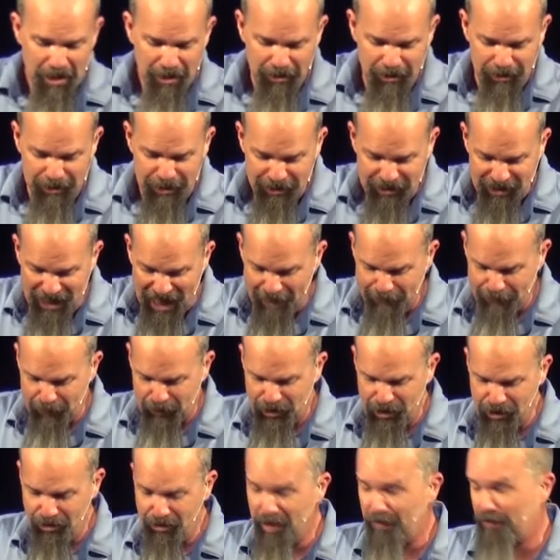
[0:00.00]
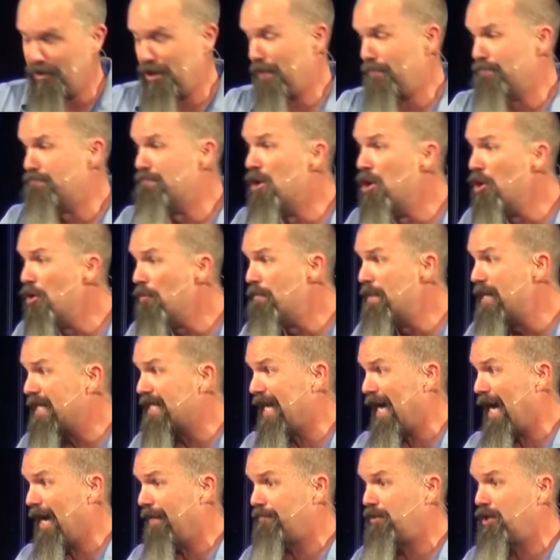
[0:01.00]
the disciples knew there was a movement
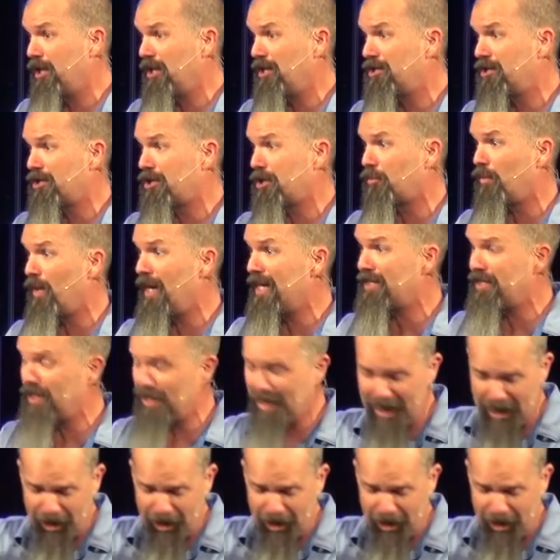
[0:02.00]
to have Jesus arrested.